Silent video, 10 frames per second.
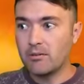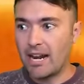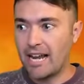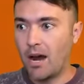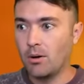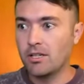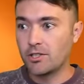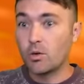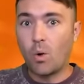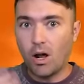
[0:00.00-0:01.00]
right now,
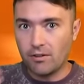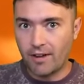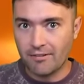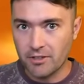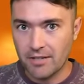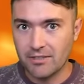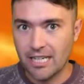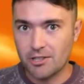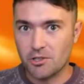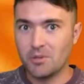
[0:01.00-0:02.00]
to qualify for the
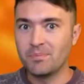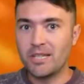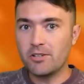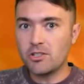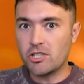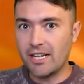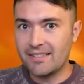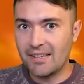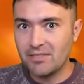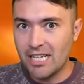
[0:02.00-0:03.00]
Invitational. There's a
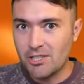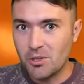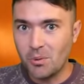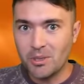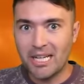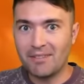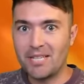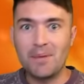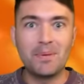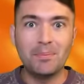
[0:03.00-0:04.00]
chance the Invitational will only have
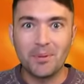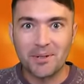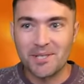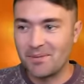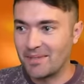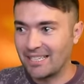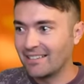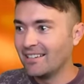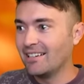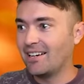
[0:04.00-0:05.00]
10 people or something.
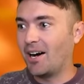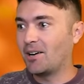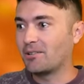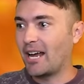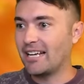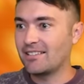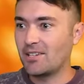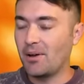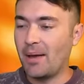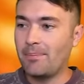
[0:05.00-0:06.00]
All right,
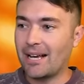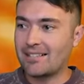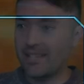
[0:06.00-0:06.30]
so MPEX